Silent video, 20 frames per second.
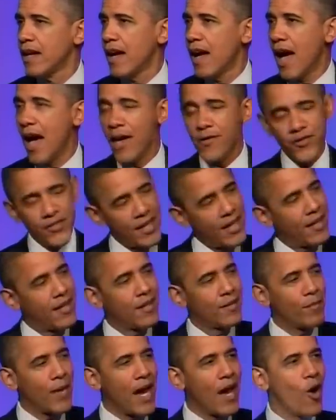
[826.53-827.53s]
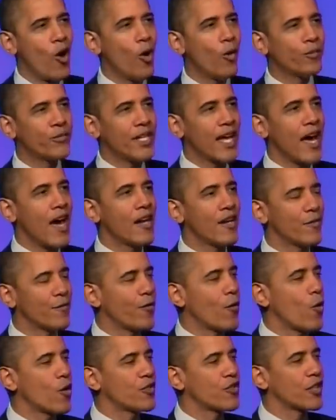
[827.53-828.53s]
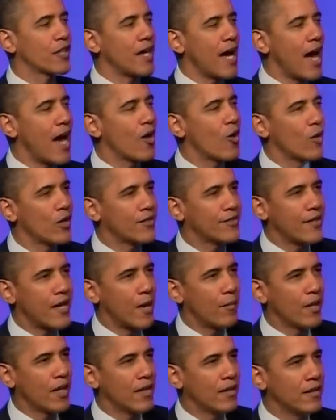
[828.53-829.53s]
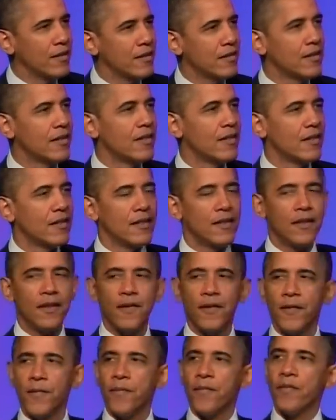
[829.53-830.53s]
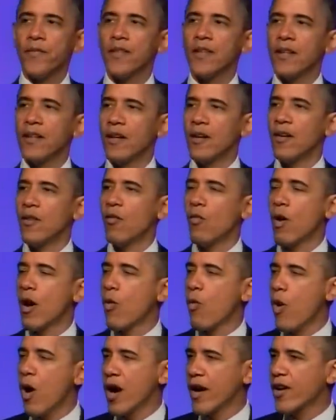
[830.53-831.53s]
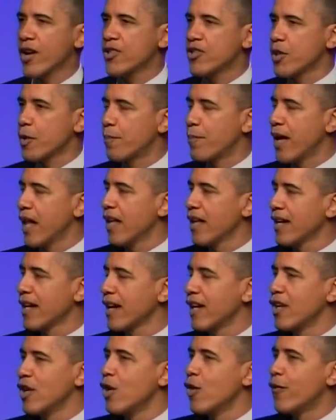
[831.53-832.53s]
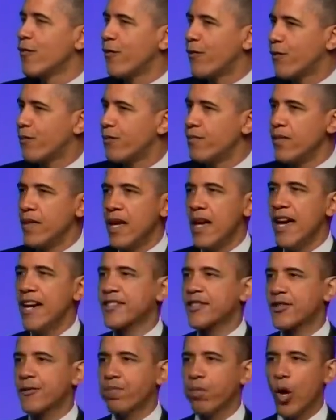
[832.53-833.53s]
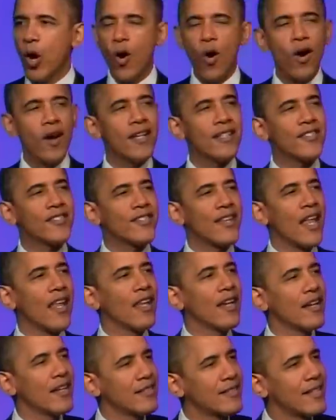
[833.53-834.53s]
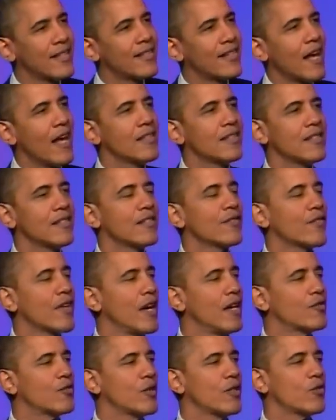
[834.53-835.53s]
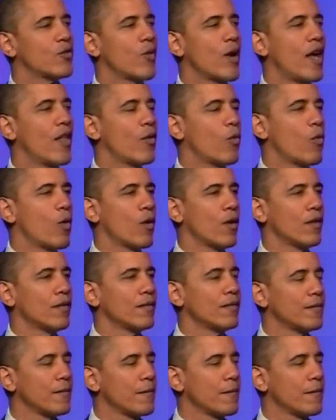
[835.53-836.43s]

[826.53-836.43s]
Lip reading: I've seen it in my hometown at Fort Chicago Assembly, where workers are building a new Explorer and selling it to dozens of countries around the world.